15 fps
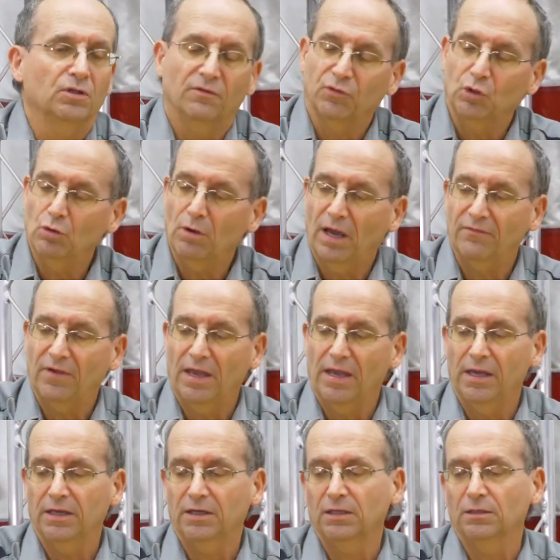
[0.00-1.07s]
If you have
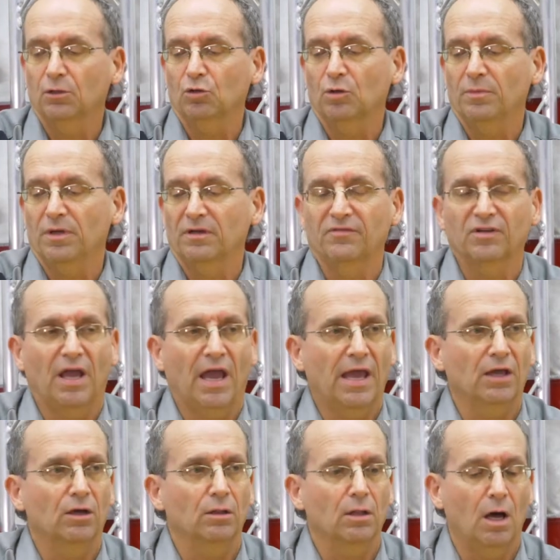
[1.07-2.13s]
any little bit of an
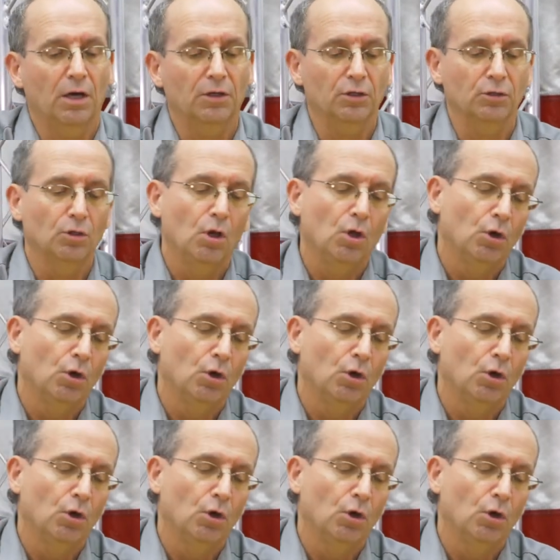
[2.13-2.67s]
angle on it,